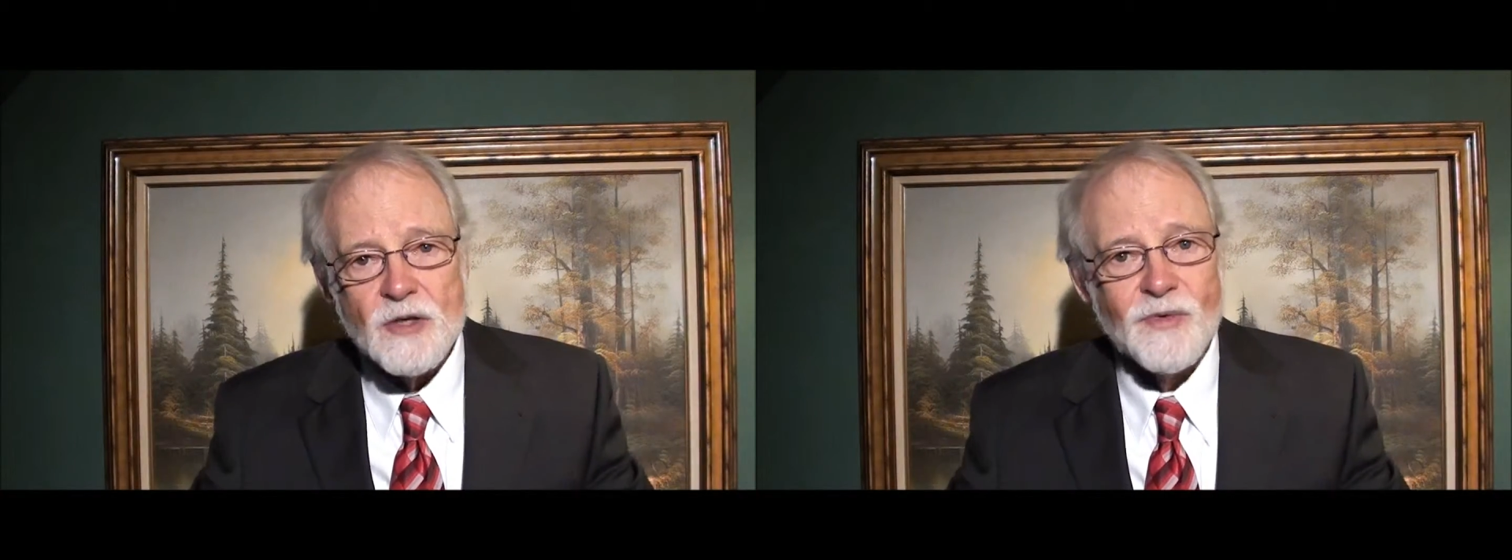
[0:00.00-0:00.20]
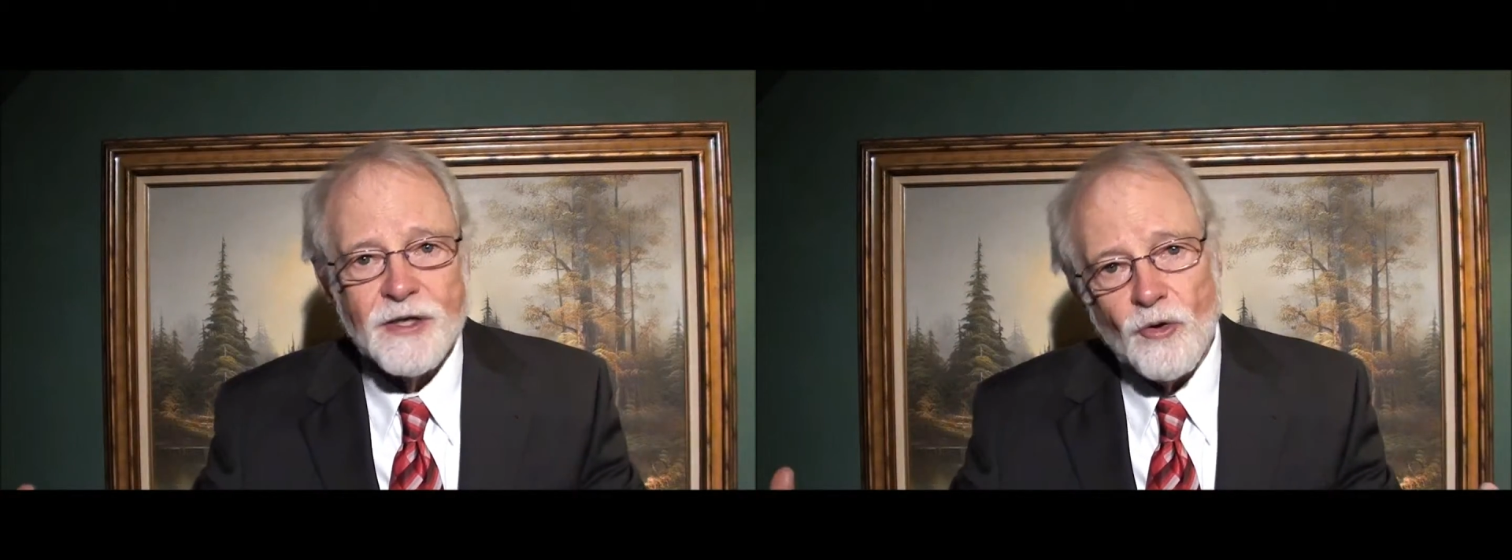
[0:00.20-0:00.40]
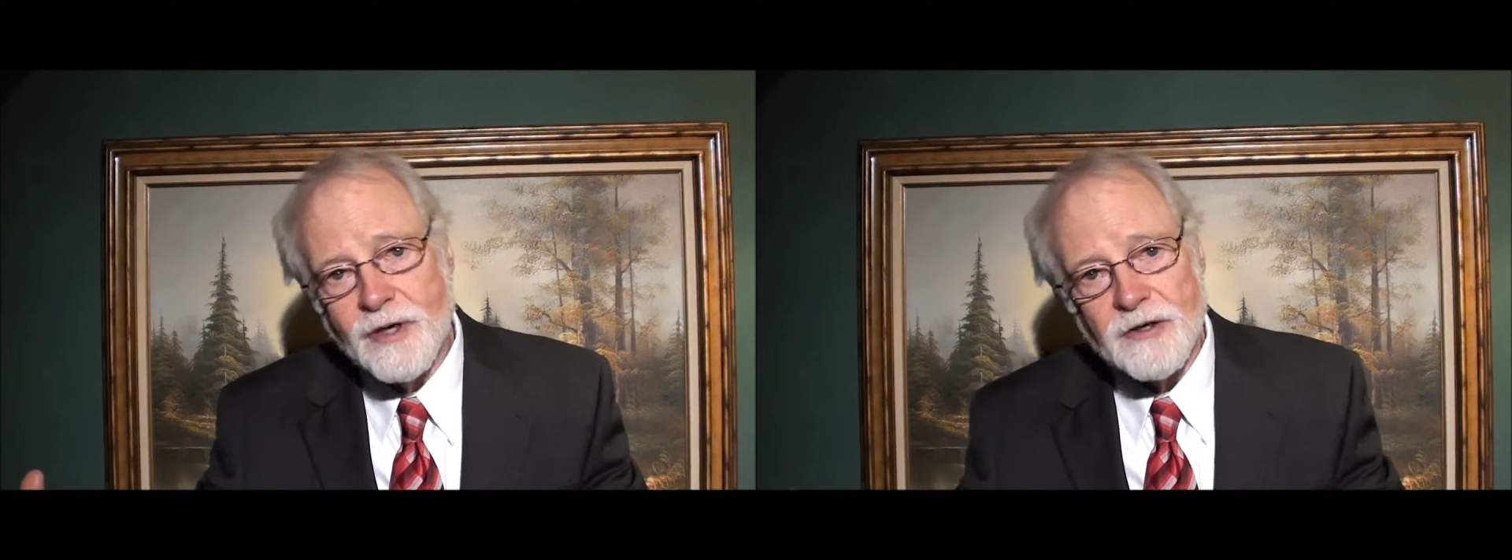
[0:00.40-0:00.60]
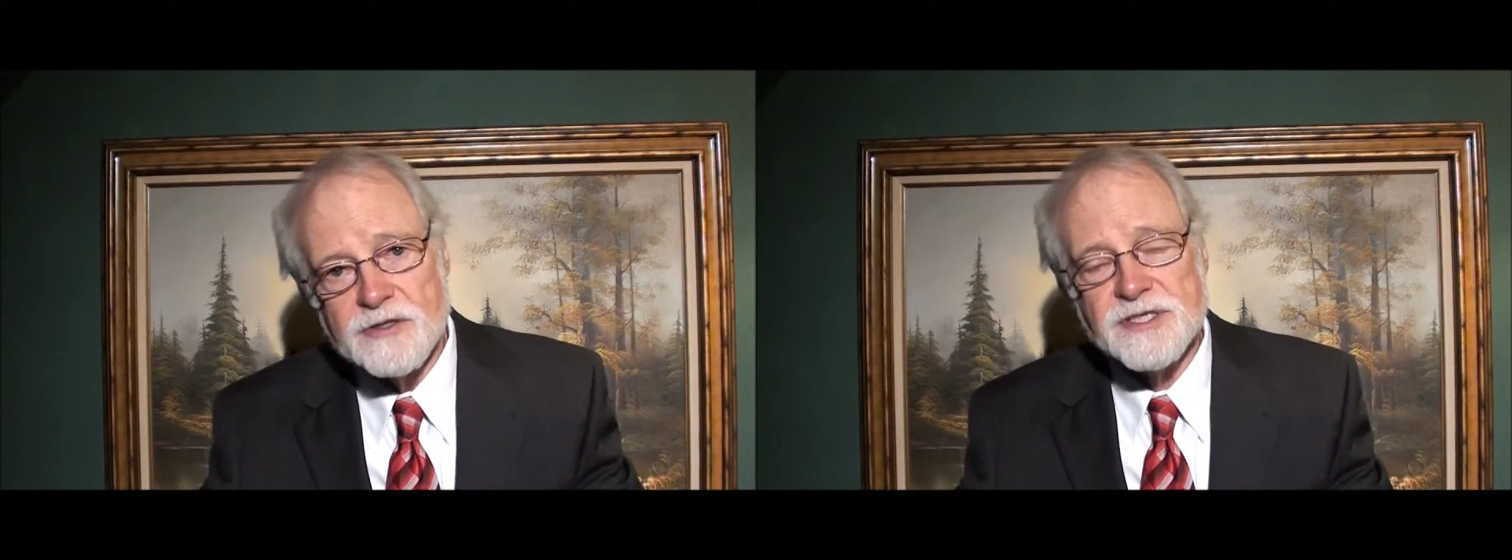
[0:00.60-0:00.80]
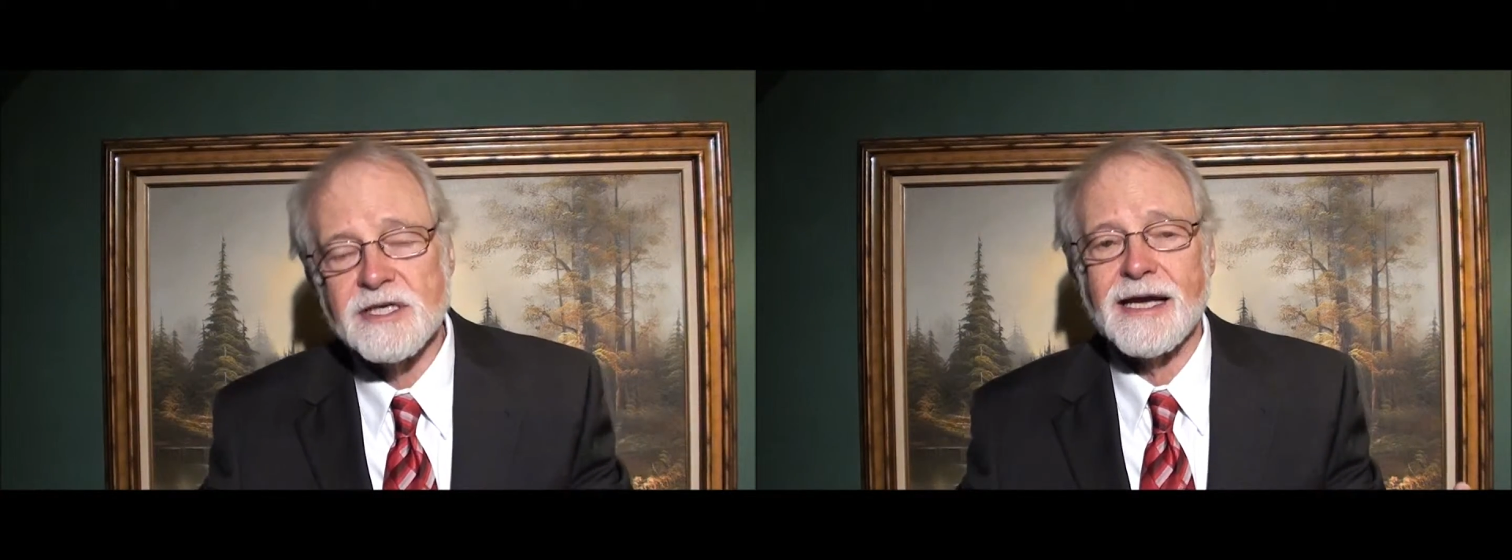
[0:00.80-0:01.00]
that we don't
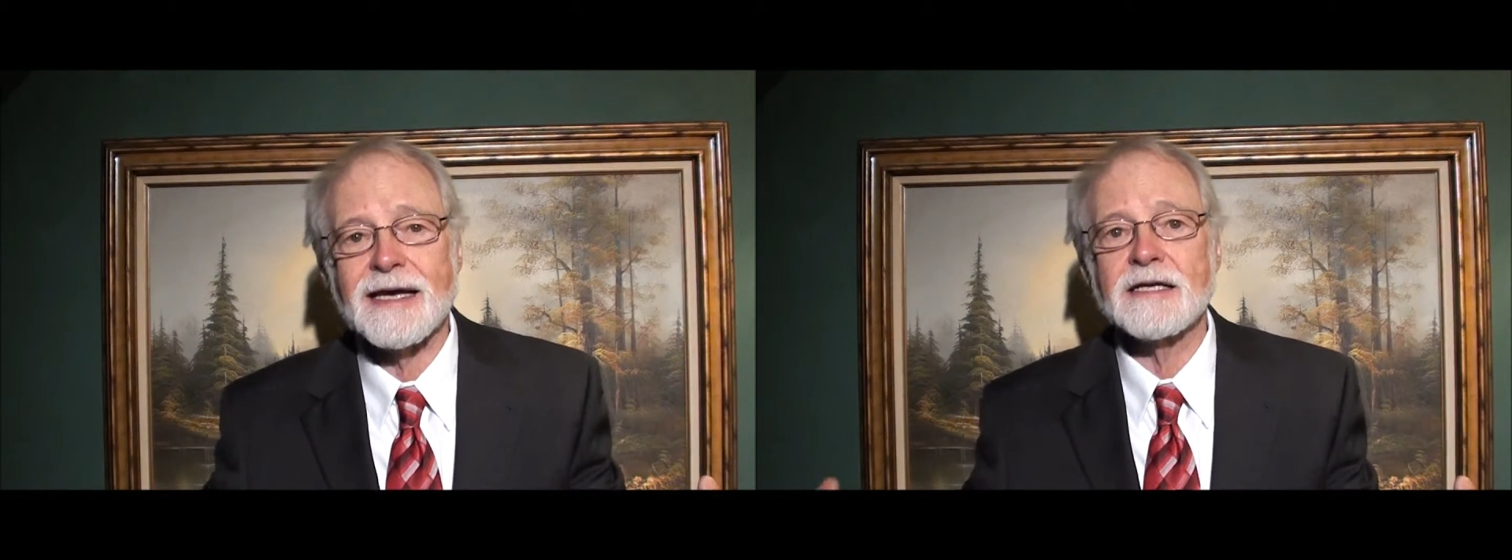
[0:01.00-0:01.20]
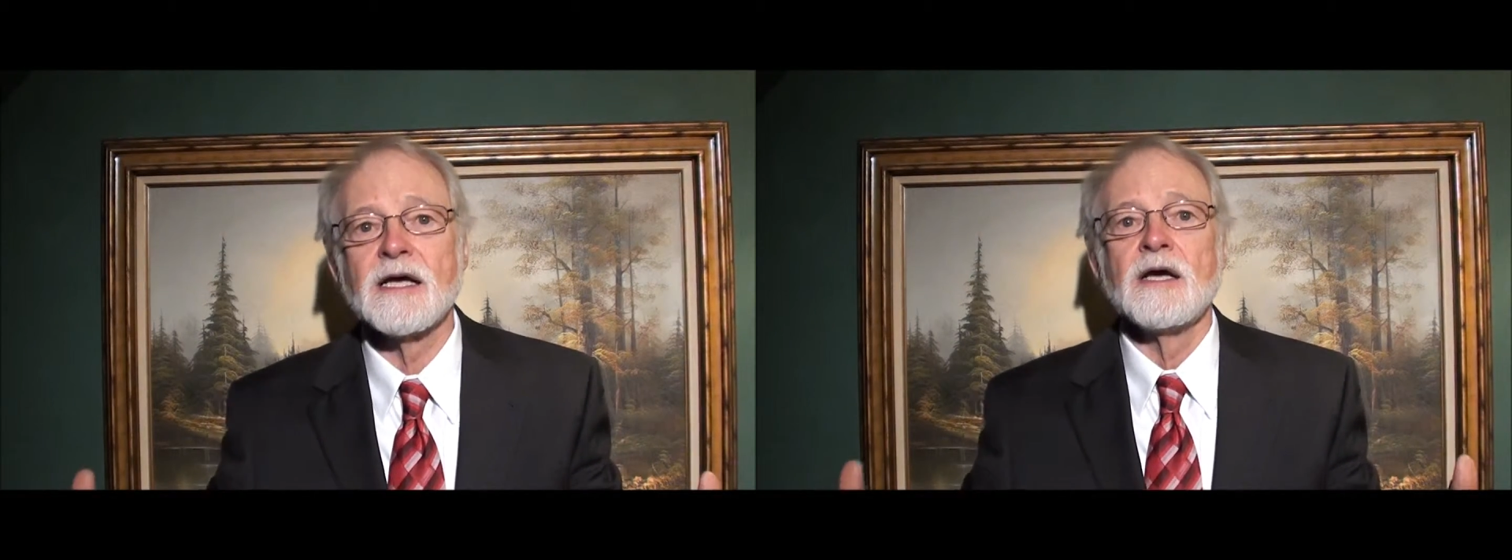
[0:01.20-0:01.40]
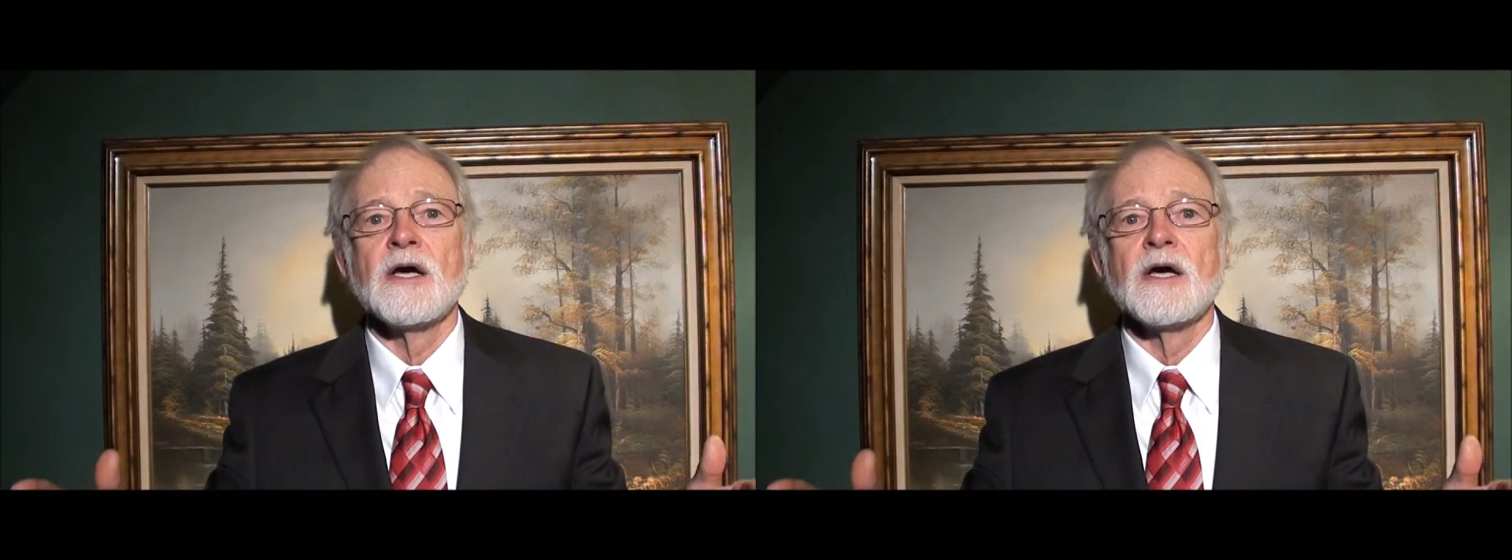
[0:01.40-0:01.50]
understand,